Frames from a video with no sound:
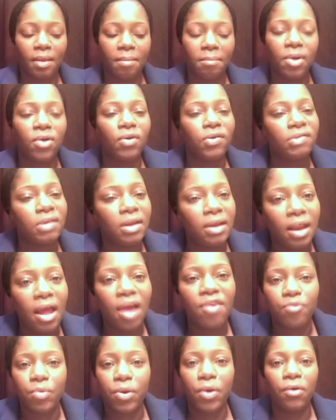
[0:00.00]
Because in
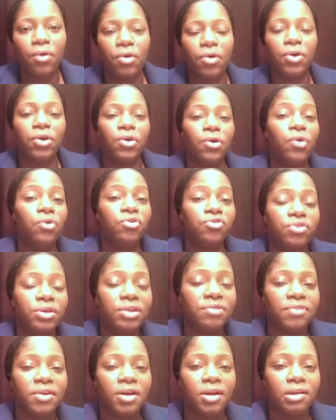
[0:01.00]
life, we're all going to go through
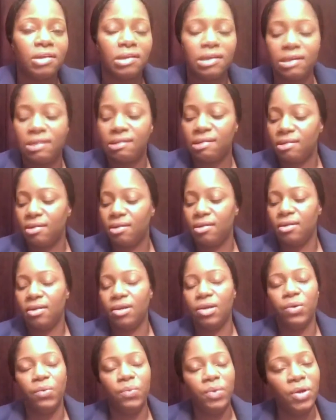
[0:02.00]
difficulties.
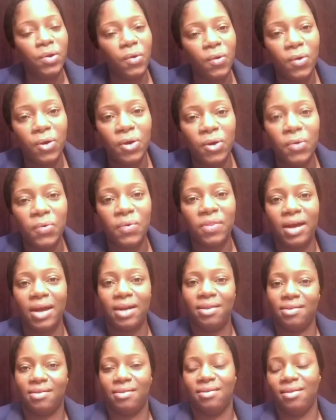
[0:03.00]
We all know
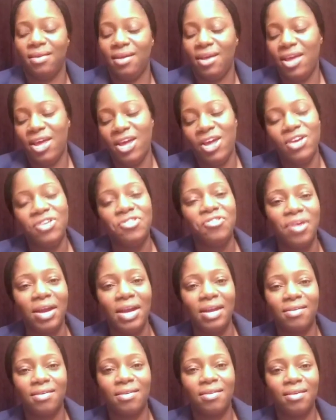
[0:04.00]
that.
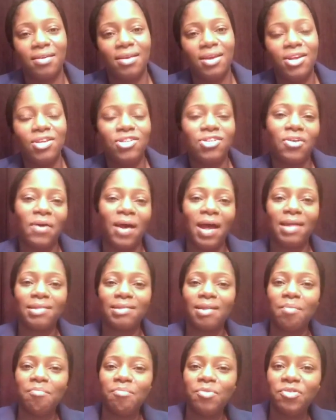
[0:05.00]
Great. So as
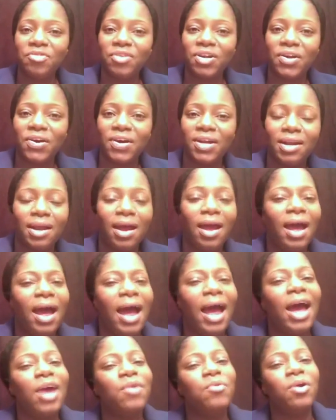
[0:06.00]
I'm moving on,
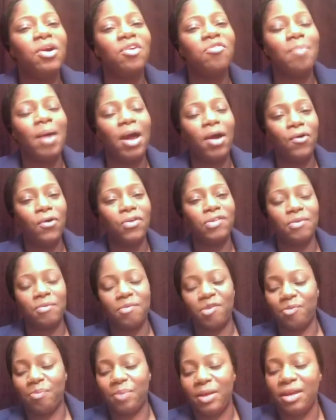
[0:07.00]
I had one of my awesome
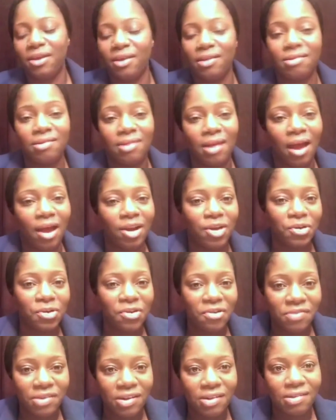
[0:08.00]
speakers. I don't
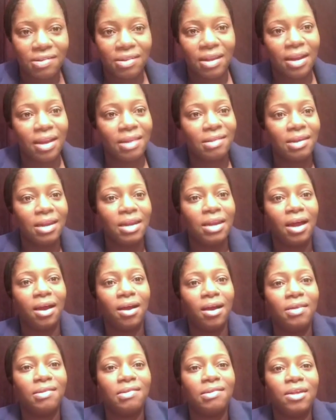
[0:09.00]
know if she's still listening. I
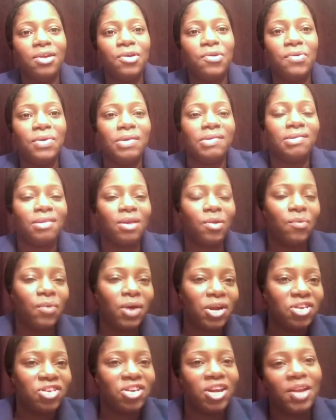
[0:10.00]
can't see who is still
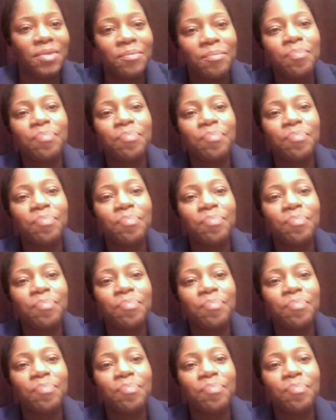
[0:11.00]
watching.